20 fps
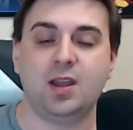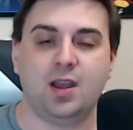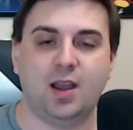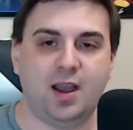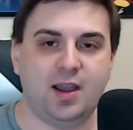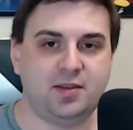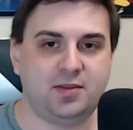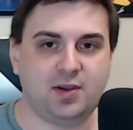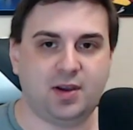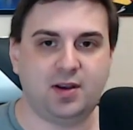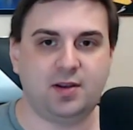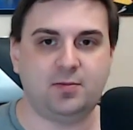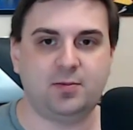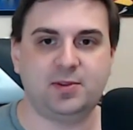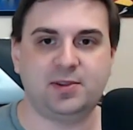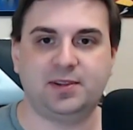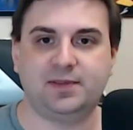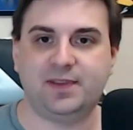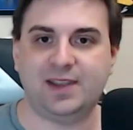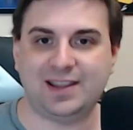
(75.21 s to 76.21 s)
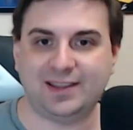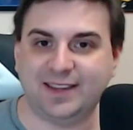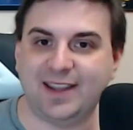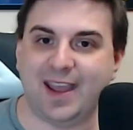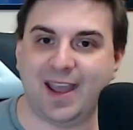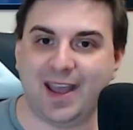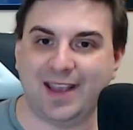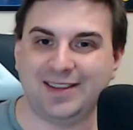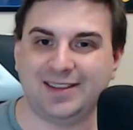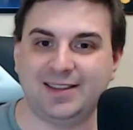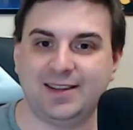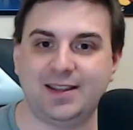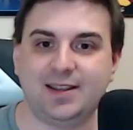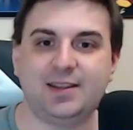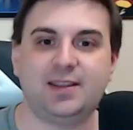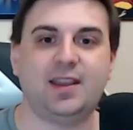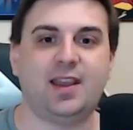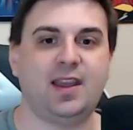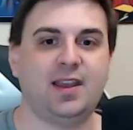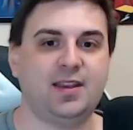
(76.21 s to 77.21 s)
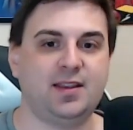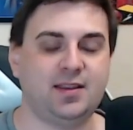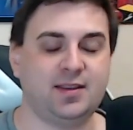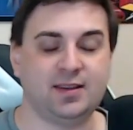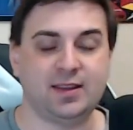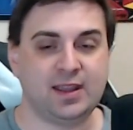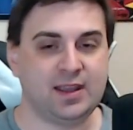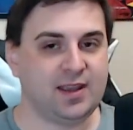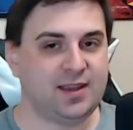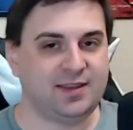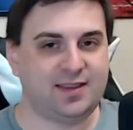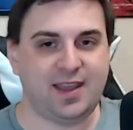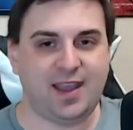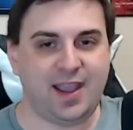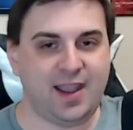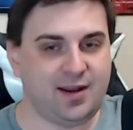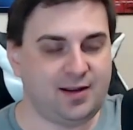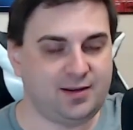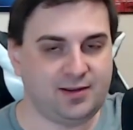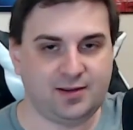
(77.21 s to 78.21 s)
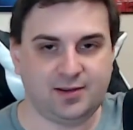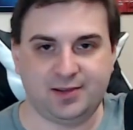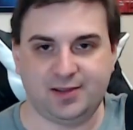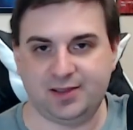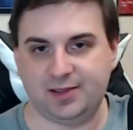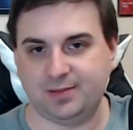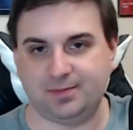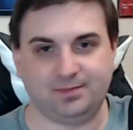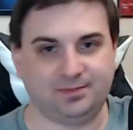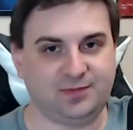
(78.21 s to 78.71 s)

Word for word: I thought it was fantastic, and the haters,